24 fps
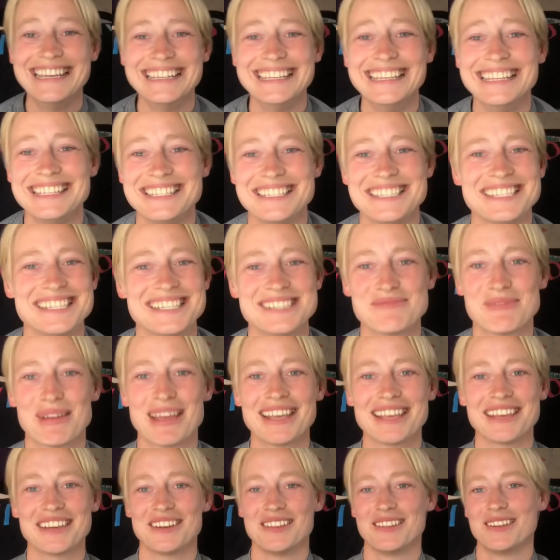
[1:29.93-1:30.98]
She's
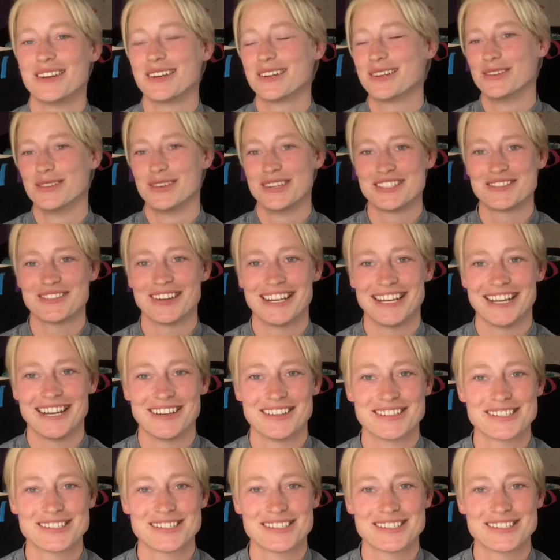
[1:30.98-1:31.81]
making a lot of noise right now,